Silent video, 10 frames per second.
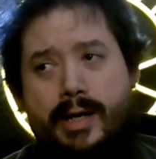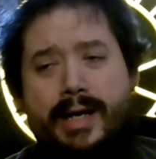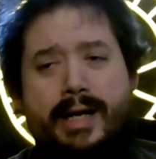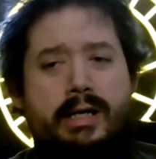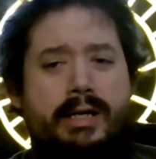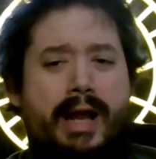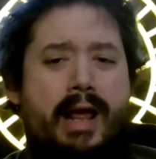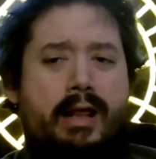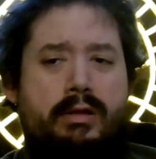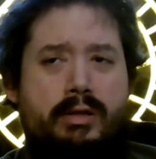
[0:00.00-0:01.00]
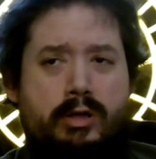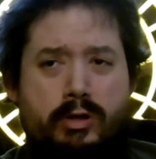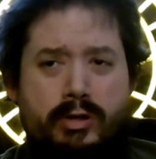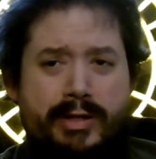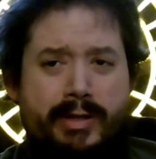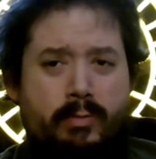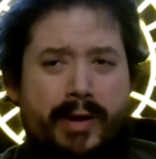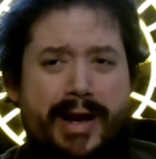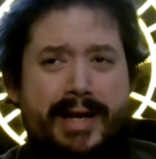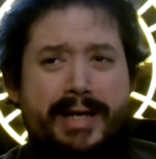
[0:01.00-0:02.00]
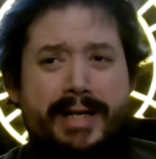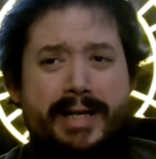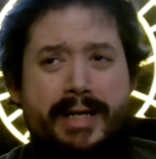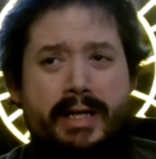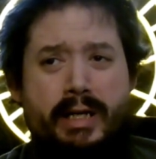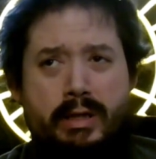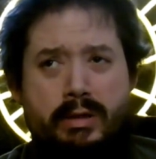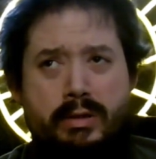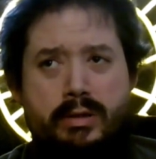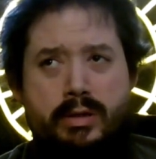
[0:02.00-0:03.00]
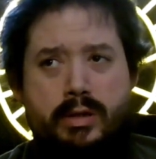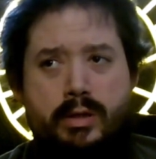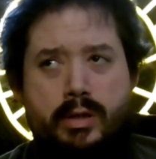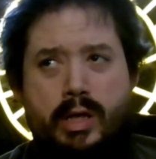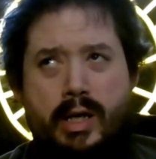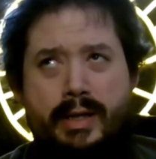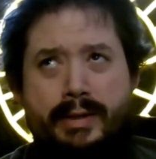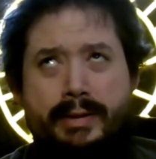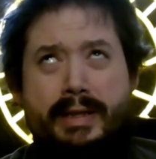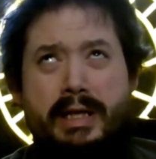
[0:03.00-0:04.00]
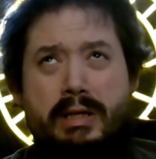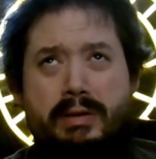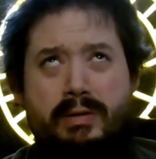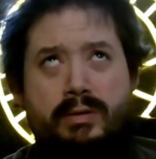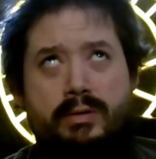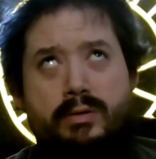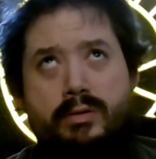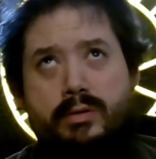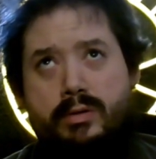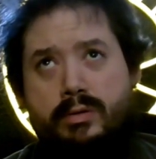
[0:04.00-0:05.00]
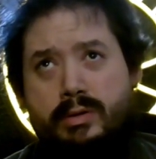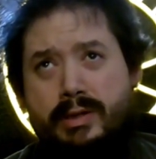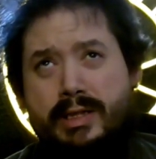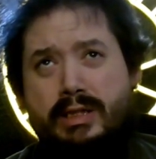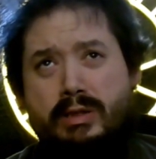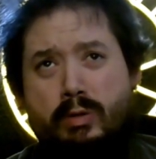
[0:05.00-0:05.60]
in that the only way he can uh, get this